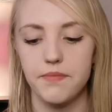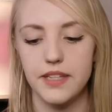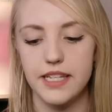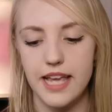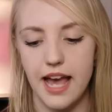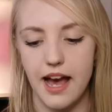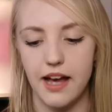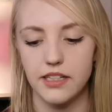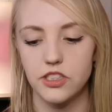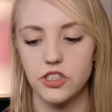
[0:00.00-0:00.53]

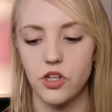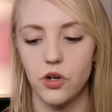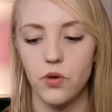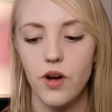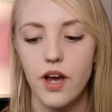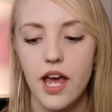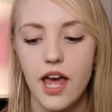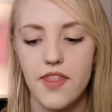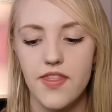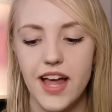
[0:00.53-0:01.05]
Yeah, so
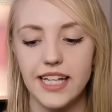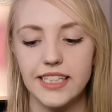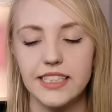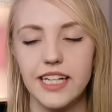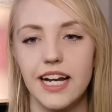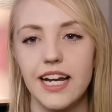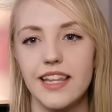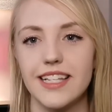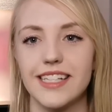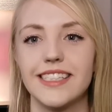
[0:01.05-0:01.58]
that's
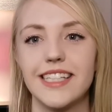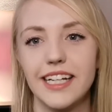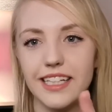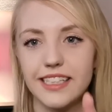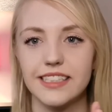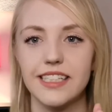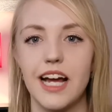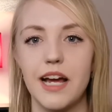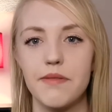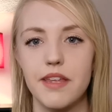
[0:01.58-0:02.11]
kind of the
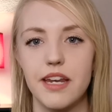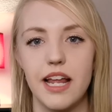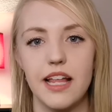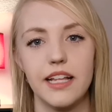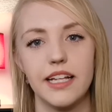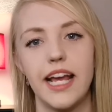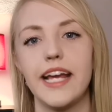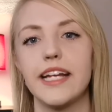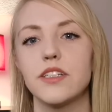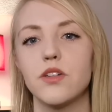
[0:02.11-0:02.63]
second time that I
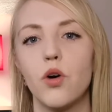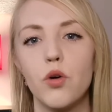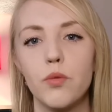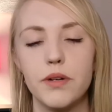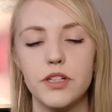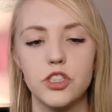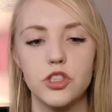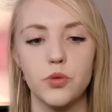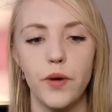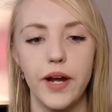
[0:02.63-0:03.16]
gained a whole
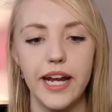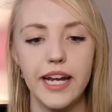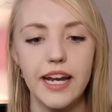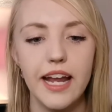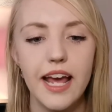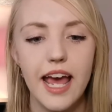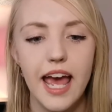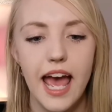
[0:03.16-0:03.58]
bunch of weight.